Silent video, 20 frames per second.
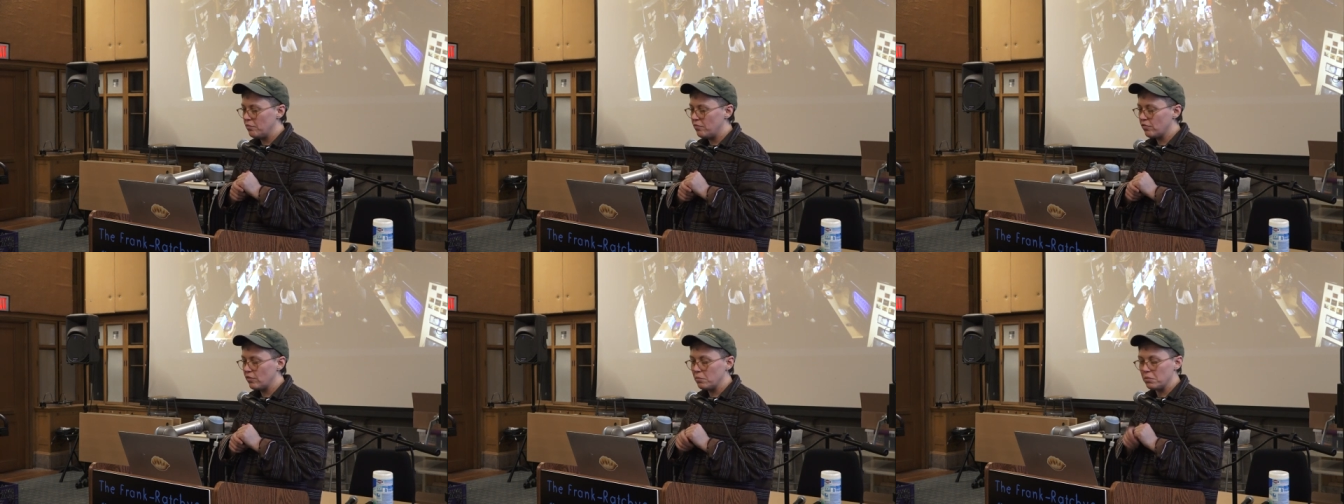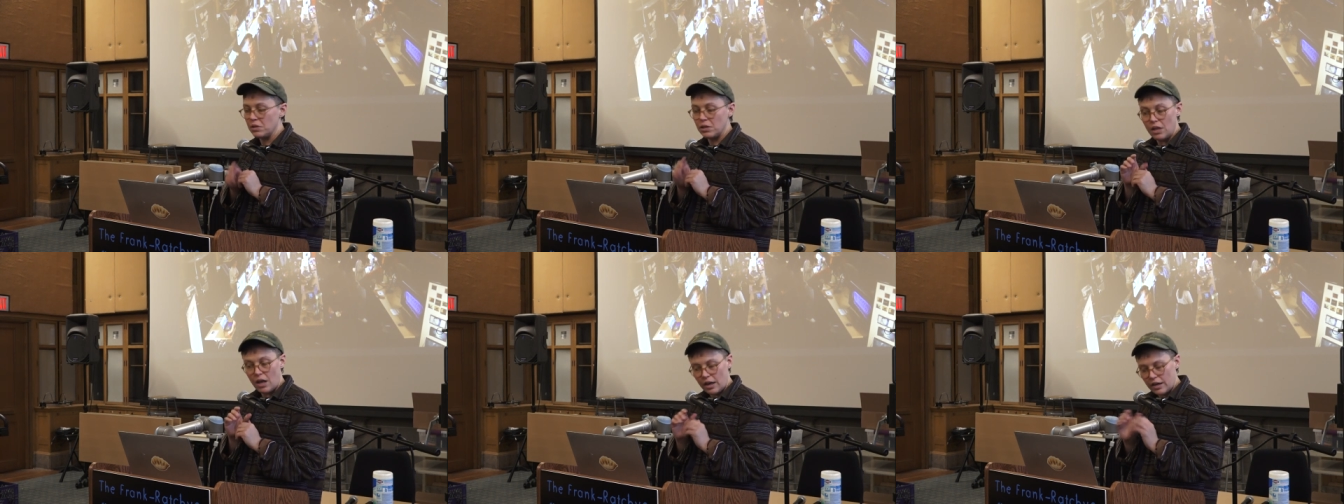from
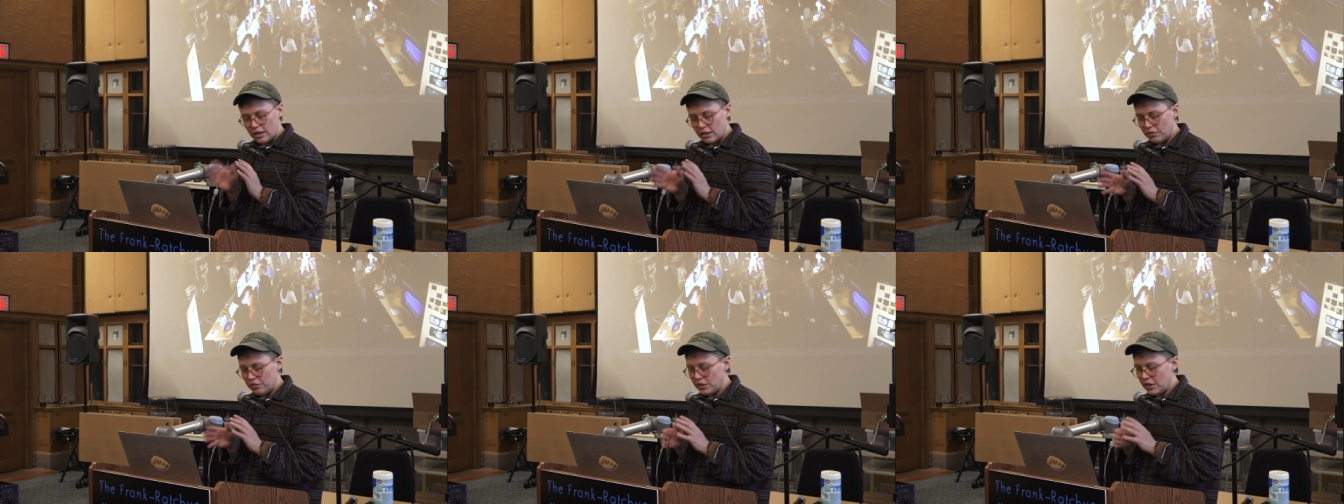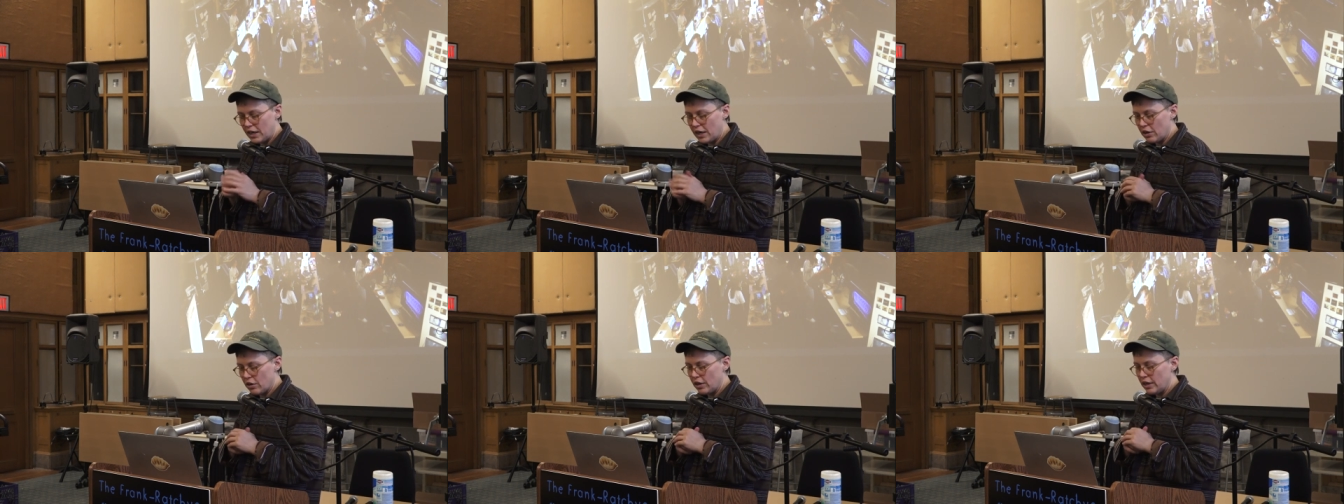a lot of
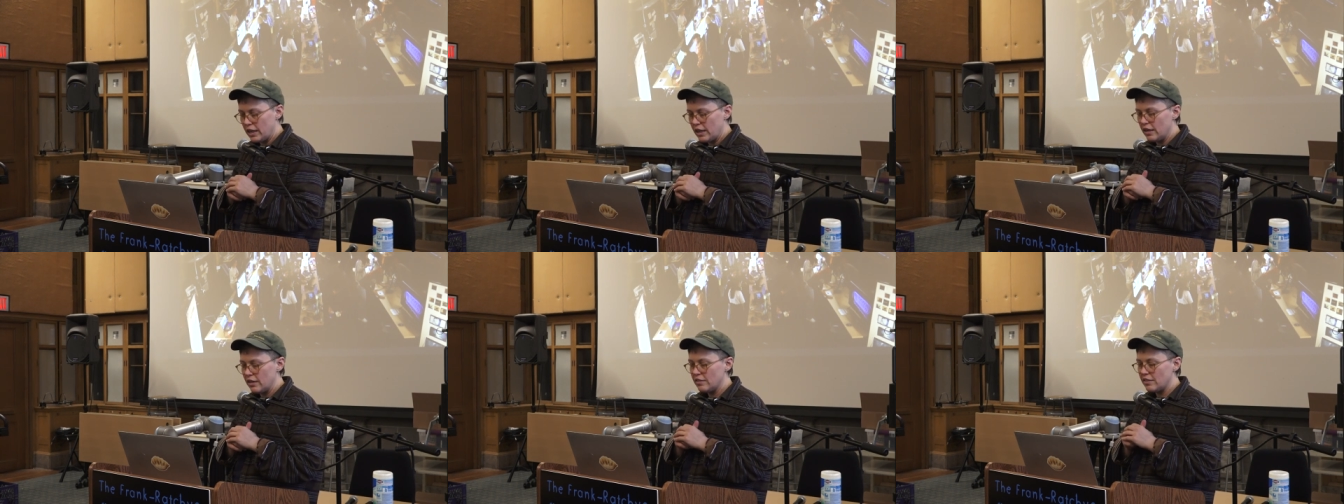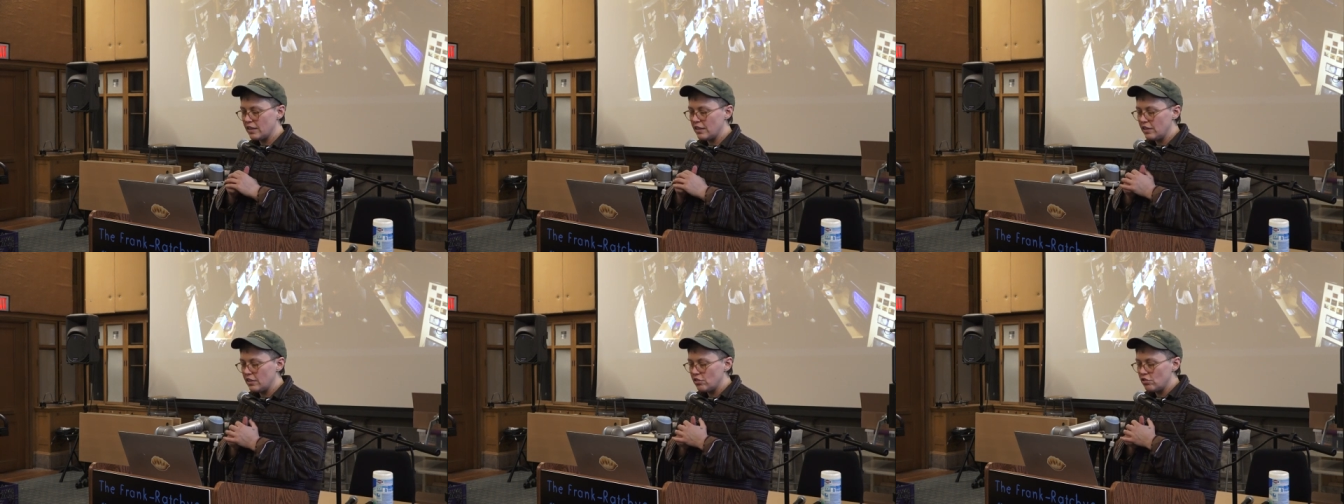different
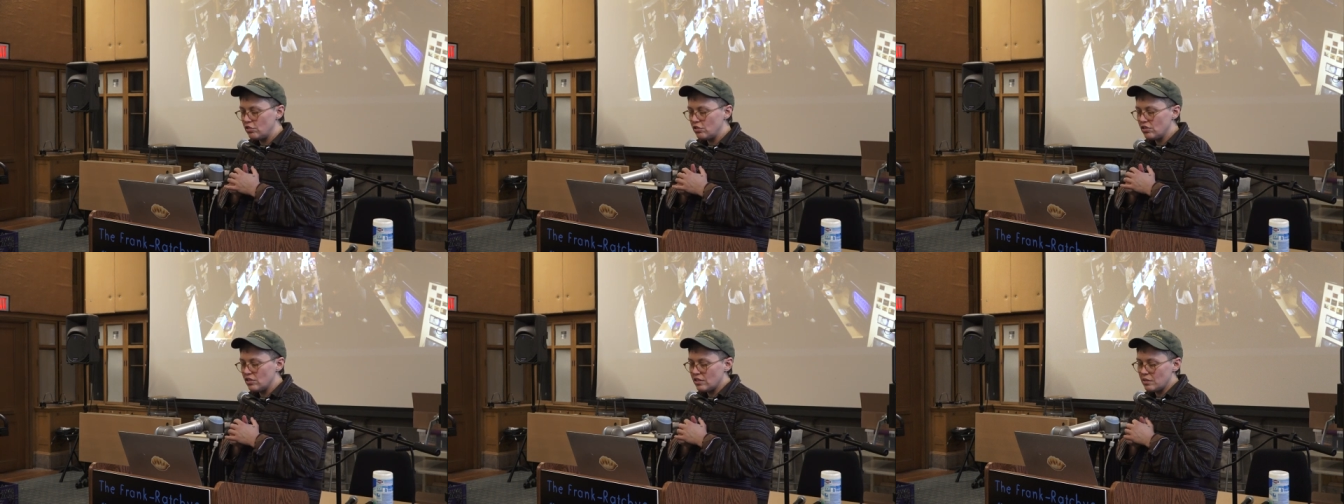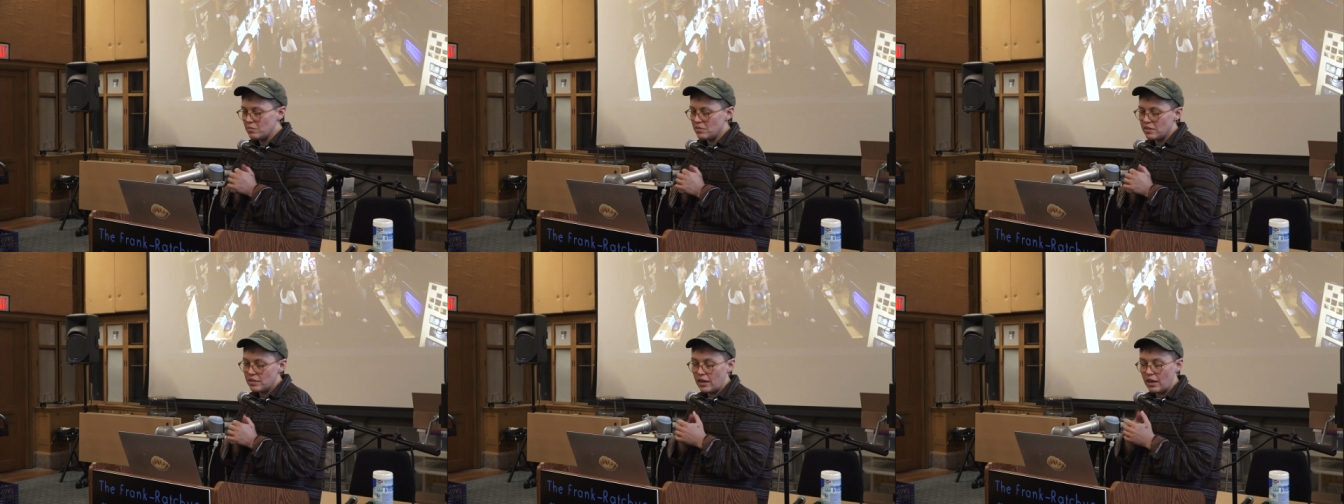areas, and the students
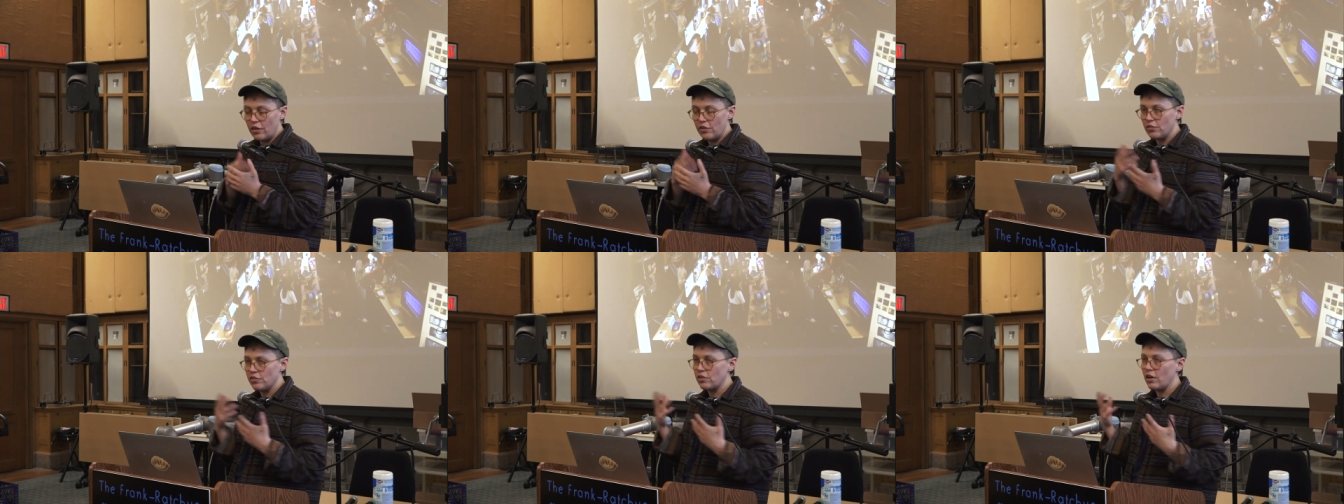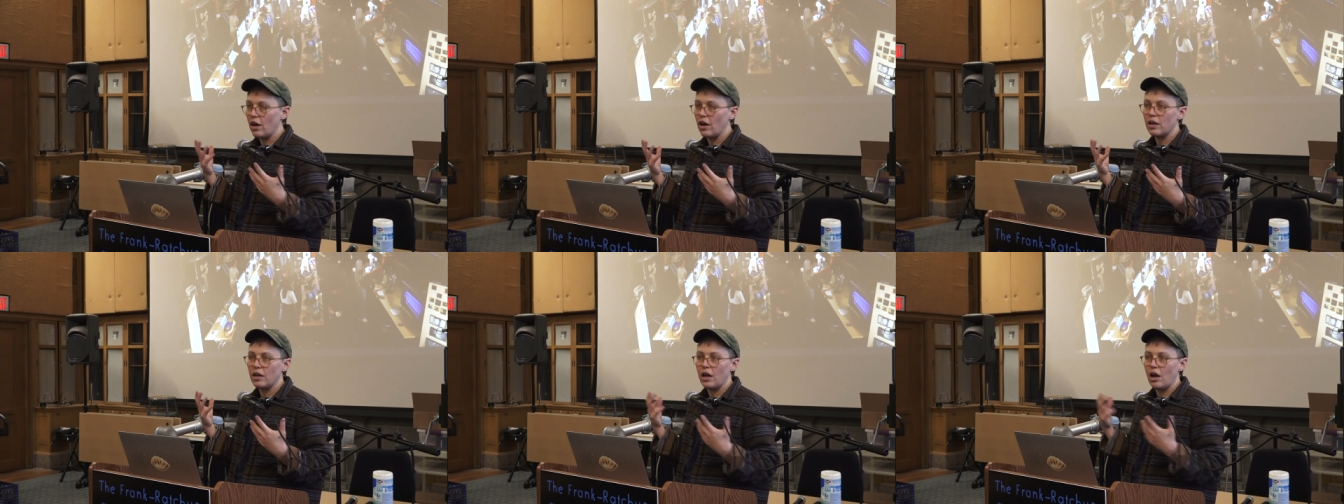themselves